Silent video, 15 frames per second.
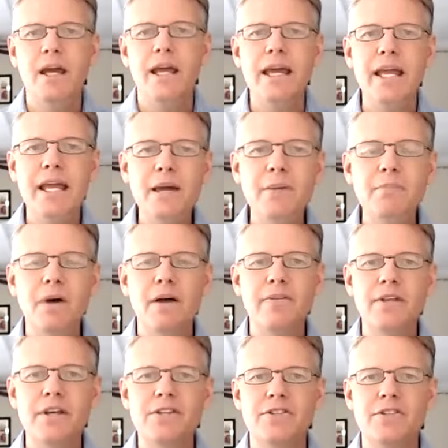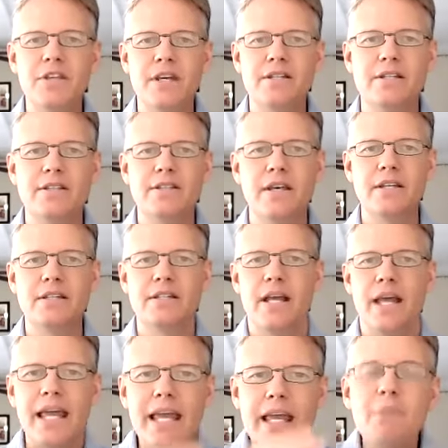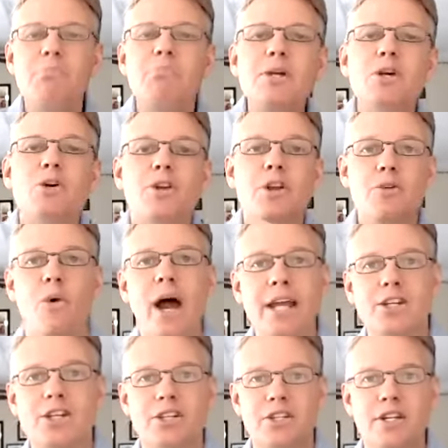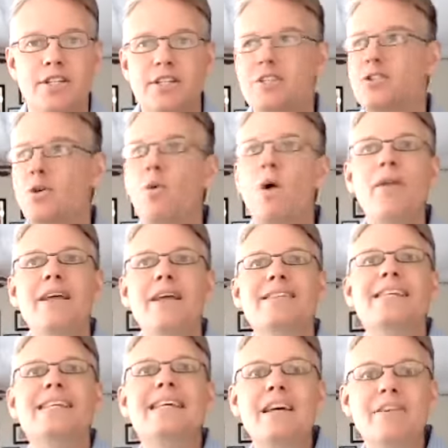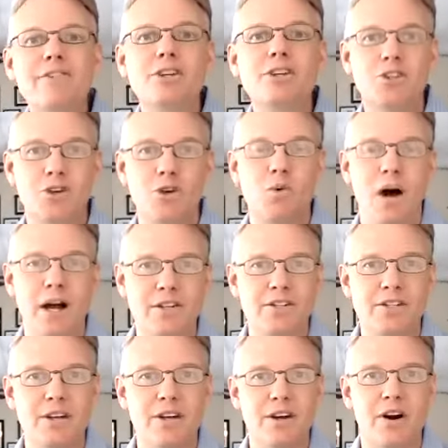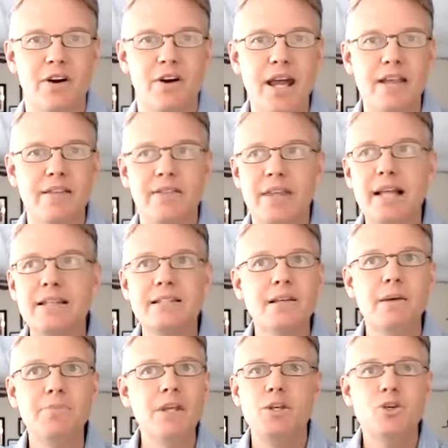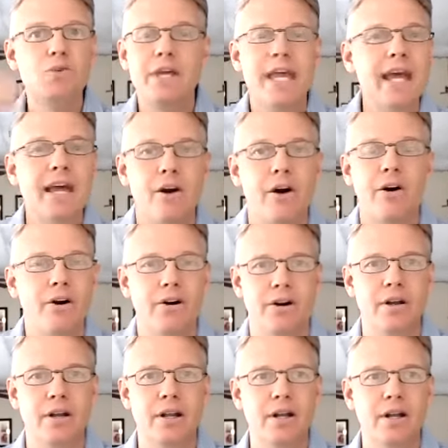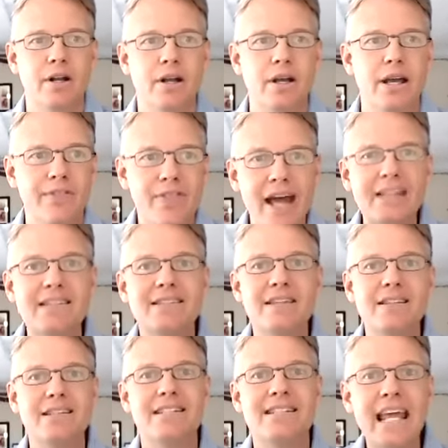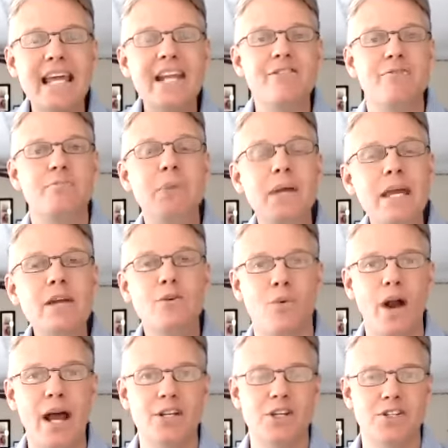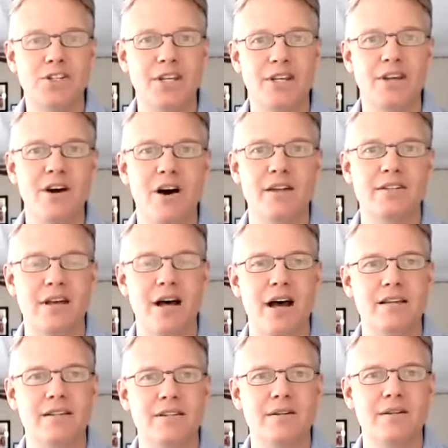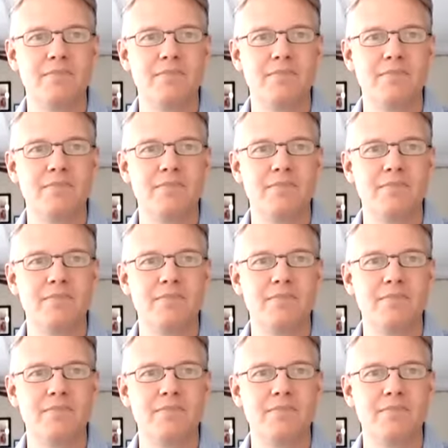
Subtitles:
this imputed righteousness is the one that's given to us, all right? That's something you can't earn. That's the state of being righteous in God's eyes.